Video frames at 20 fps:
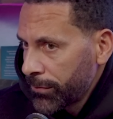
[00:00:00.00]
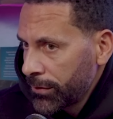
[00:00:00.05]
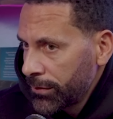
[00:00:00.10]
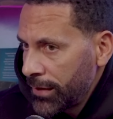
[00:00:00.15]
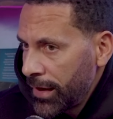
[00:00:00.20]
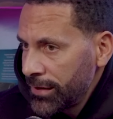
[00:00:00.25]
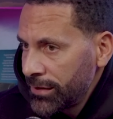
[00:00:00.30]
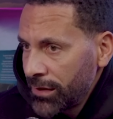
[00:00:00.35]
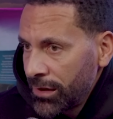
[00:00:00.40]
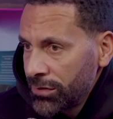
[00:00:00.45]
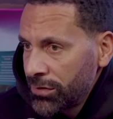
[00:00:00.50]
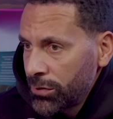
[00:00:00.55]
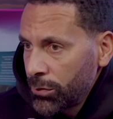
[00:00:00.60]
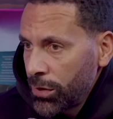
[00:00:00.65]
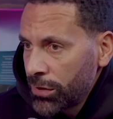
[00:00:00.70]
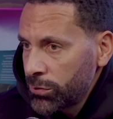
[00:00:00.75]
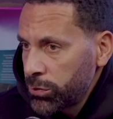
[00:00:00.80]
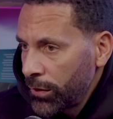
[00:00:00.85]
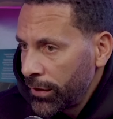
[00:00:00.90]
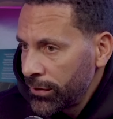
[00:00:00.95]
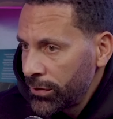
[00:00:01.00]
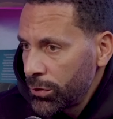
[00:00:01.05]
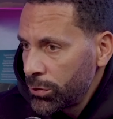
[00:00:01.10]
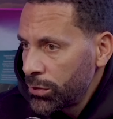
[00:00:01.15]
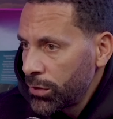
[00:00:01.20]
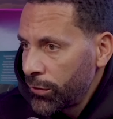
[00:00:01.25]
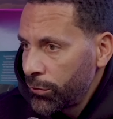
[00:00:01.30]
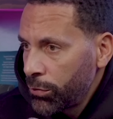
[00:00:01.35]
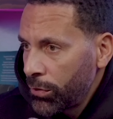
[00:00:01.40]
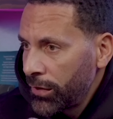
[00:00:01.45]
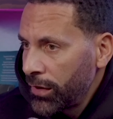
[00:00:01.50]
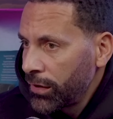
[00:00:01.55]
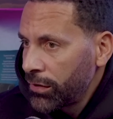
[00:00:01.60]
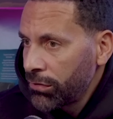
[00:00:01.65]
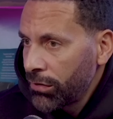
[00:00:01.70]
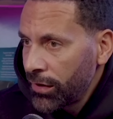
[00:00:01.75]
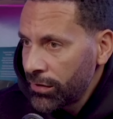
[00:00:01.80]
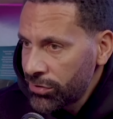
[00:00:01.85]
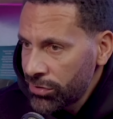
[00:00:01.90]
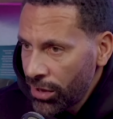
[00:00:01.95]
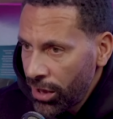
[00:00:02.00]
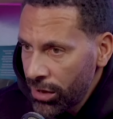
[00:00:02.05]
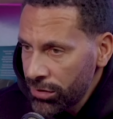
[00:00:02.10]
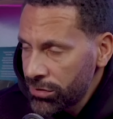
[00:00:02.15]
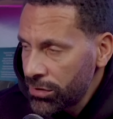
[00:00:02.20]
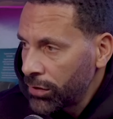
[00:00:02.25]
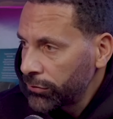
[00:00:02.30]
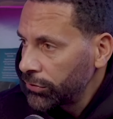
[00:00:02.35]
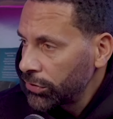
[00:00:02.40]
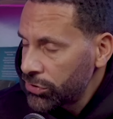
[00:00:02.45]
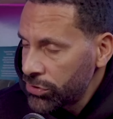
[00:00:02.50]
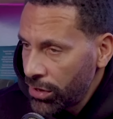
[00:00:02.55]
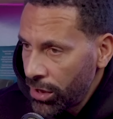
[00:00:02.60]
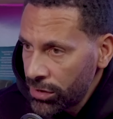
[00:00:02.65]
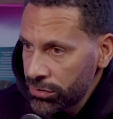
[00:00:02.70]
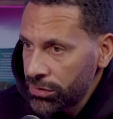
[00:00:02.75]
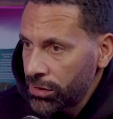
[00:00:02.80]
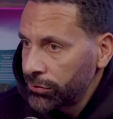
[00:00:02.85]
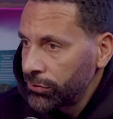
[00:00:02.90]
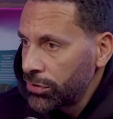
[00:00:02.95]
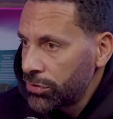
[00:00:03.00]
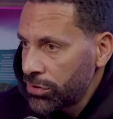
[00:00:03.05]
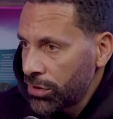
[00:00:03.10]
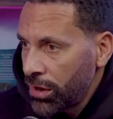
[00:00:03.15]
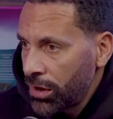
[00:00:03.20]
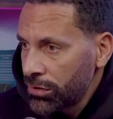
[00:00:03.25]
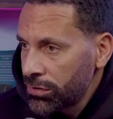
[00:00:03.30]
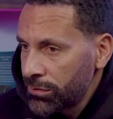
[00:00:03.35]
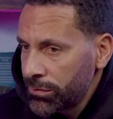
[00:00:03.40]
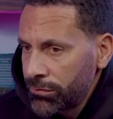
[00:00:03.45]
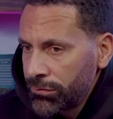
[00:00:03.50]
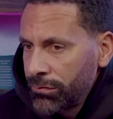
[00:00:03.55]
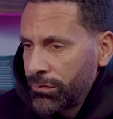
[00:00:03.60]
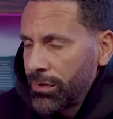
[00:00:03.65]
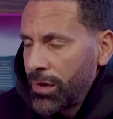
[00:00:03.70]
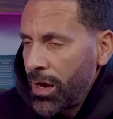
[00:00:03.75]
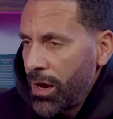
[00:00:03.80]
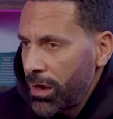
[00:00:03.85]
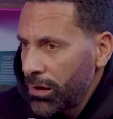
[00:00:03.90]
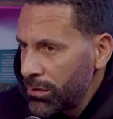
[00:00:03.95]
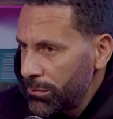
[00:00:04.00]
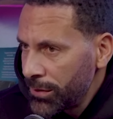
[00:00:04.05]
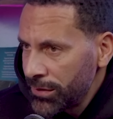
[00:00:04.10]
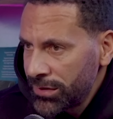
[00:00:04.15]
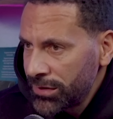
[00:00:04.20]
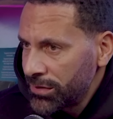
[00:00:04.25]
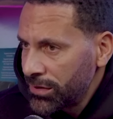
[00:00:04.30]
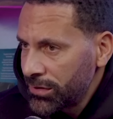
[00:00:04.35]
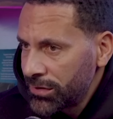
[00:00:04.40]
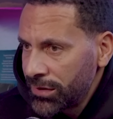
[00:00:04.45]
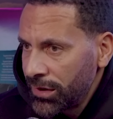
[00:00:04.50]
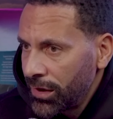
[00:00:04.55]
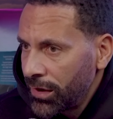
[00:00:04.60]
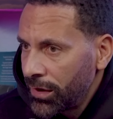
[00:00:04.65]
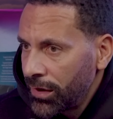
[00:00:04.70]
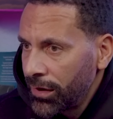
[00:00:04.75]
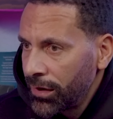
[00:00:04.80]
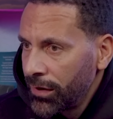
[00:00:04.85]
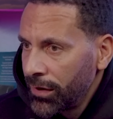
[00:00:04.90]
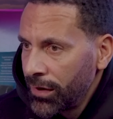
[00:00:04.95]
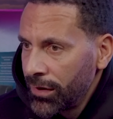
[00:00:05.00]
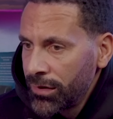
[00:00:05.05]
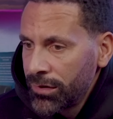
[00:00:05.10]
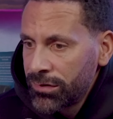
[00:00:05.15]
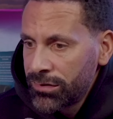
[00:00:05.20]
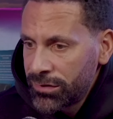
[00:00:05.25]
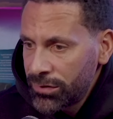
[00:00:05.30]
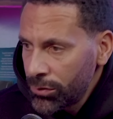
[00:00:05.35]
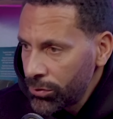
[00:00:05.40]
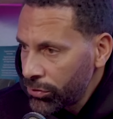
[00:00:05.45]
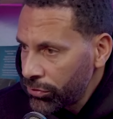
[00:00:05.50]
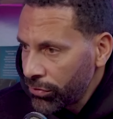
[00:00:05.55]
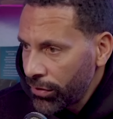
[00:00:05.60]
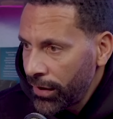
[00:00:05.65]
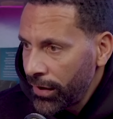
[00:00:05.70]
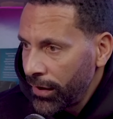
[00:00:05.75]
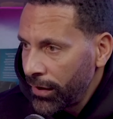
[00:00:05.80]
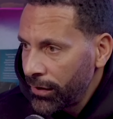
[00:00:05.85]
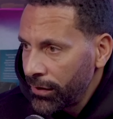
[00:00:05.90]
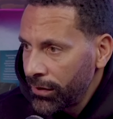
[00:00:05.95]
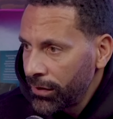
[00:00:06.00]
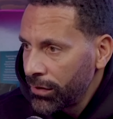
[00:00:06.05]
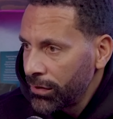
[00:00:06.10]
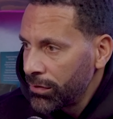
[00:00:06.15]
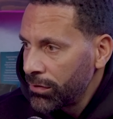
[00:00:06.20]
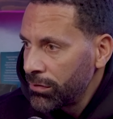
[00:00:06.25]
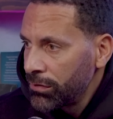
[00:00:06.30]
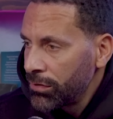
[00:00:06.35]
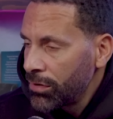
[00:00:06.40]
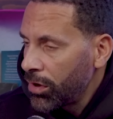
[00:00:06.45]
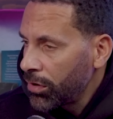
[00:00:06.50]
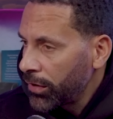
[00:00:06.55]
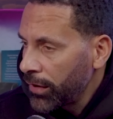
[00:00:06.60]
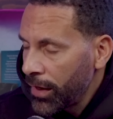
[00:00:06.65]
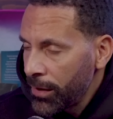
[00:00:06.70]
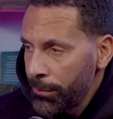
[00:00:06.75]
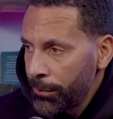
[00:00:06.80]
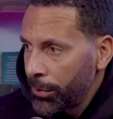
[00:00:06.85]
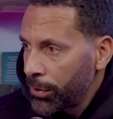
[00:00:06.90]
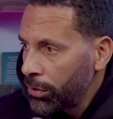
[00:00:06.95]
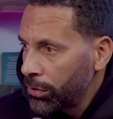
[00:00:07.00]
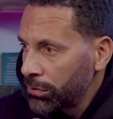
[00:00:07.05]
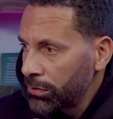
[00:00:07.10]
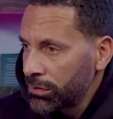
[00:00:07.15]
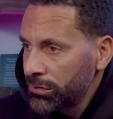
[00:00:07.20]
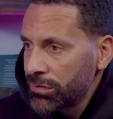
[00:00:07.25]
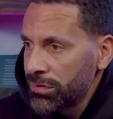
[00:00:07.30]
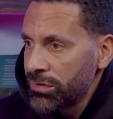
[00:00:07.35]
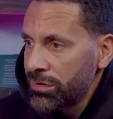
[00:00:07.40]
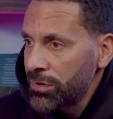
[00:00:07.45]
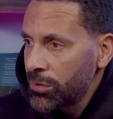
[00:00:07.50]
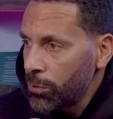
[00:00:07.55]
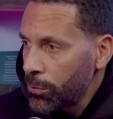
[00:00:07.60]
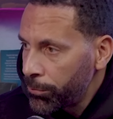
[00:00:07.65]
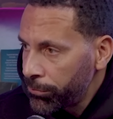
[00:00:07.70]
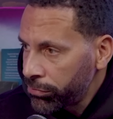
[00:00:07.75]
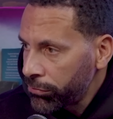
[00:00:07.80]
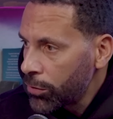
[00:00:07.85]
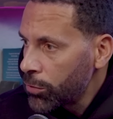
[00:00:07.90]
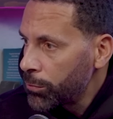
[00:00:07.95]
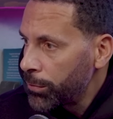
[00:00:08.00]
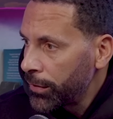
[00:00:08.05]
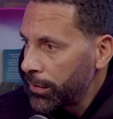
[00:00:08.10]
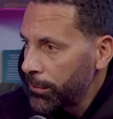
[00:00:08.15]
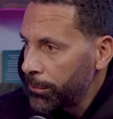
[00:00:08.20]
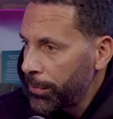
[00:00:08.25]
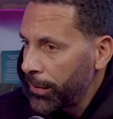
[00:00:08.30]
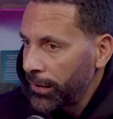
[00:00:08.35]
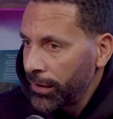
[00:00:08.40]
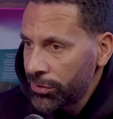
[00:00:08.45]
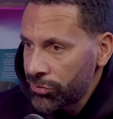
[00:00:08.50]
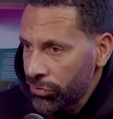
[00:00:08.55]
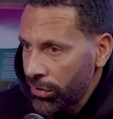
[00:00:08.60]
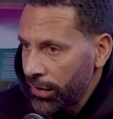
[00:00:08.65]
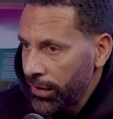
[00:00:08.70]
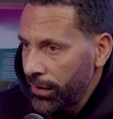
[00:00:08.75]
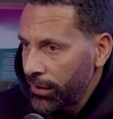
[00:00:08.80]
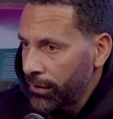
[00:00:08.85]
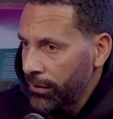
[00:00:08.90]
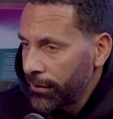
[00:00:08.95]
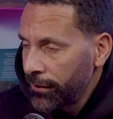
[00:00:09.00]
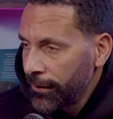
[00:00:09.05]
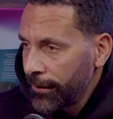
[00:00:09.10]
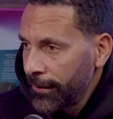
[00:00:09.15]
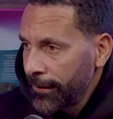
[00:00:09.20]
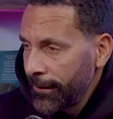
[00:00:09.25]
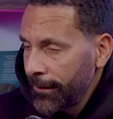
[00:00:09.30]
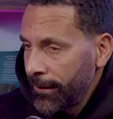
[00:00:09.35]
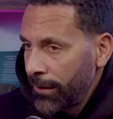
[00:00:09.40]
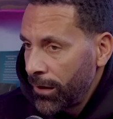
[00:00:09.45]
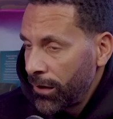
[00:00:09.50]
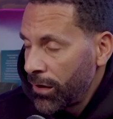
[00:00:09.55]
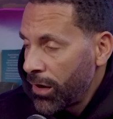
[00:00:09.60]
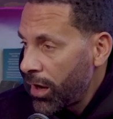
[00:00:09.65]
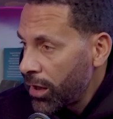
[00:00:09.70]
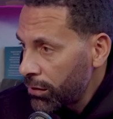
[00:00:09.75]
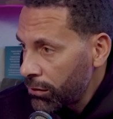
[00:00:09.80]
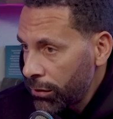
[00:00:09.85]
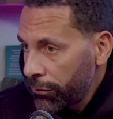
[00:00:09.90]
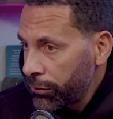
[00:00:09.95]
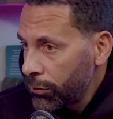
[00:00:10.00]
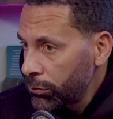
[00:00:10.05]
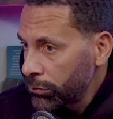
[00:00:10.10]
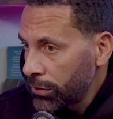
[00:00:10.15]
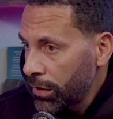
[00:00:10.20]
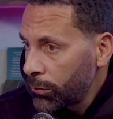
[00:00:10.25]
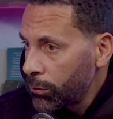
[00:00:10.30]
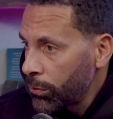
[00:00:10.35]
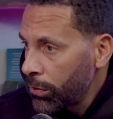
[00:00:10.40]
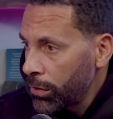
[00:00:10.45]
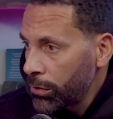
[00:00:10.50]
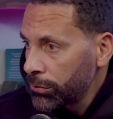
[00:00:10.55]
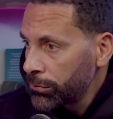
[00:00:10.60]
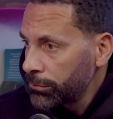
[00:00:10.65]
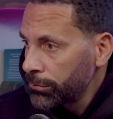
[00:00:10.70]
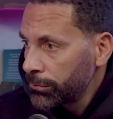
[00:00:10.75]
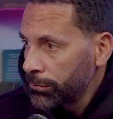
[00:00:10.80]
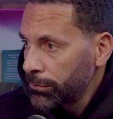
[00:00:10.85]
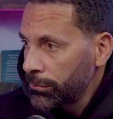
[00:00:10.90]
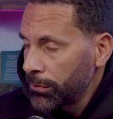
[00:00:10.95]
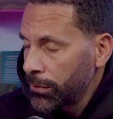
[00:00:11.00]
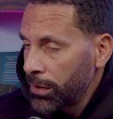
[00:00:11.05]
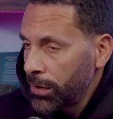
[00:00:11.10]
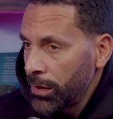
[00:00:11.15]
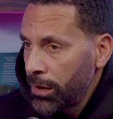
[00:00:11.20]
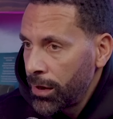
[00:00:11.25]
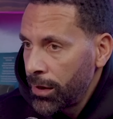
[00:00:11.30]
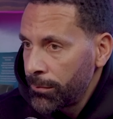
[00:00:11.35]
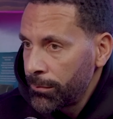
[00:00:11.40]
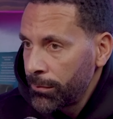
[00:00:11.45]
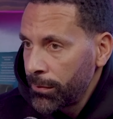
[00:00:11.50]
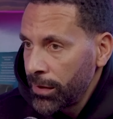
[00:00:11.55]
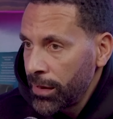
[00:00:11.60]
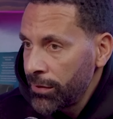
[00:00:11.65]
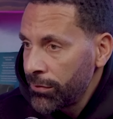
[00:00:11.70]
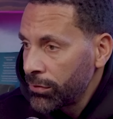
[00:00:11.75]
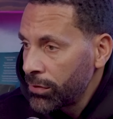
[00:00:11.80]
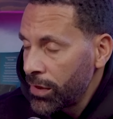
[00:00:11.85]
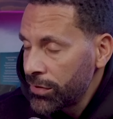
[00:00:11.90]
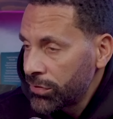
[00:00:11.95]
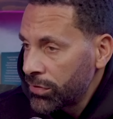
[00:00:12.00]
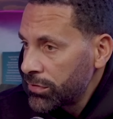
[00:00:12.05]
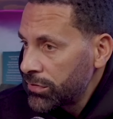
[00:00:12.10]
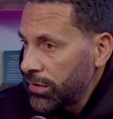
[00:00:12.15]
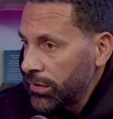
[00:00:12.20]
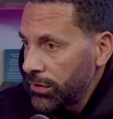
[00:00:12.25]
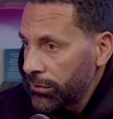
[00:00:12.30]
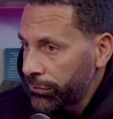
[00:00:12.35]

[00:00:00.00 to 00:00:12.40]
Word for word: they done to us what they do to everyone. They create chance after chance after chance. Haaland misses a sitter, still creating, not getting bored, still probing, penetrating. Onana, I thought, done well. Um, yeah, even though really he's conceded